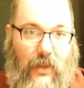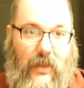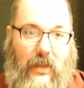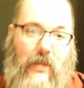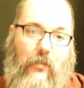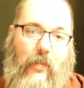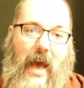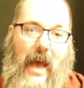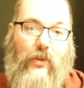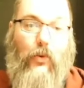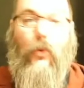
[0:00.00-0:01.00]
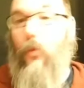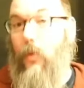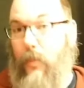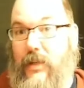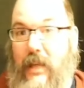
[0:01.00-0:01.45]
impact
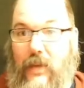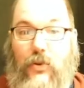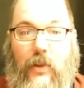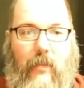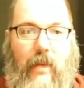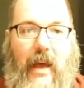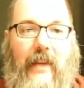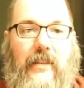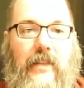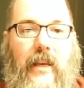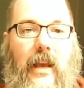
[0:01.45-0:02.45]
or potential impact.